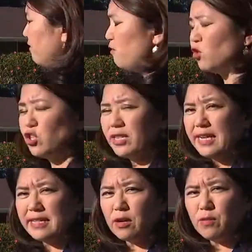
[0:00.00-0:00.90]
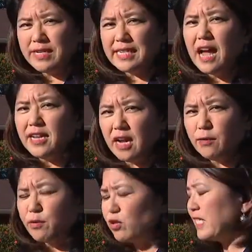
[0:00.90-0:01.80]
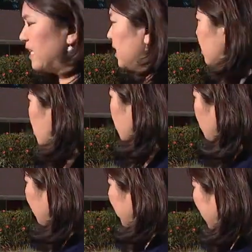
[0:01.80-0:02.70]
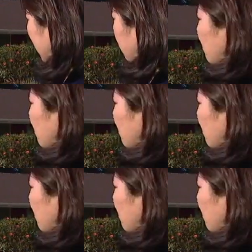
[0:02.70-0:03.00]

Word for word: unfortunately, there was a young person who was hit